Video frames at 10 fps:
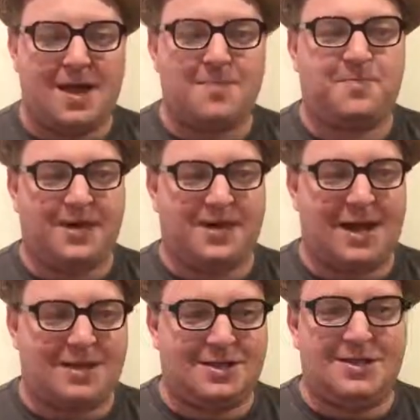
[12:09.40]
that's what they
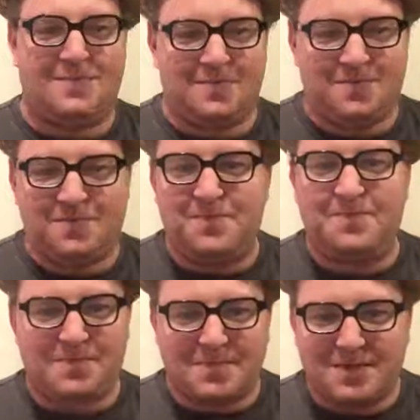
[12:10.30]
get for not
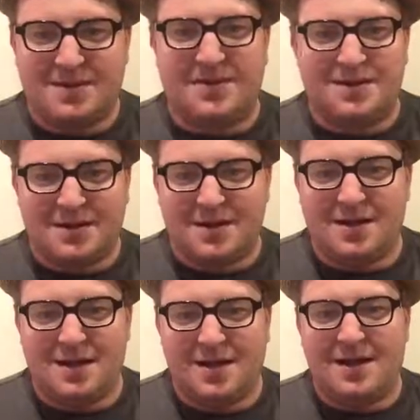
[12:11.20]
nominating Curtis,
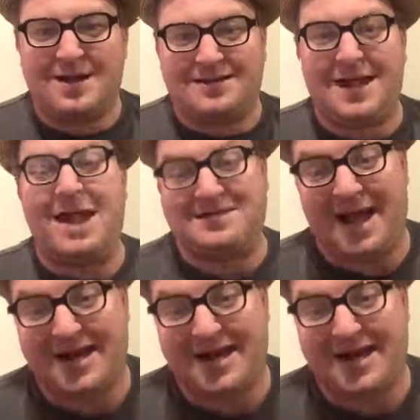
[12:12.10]
I'm just saying.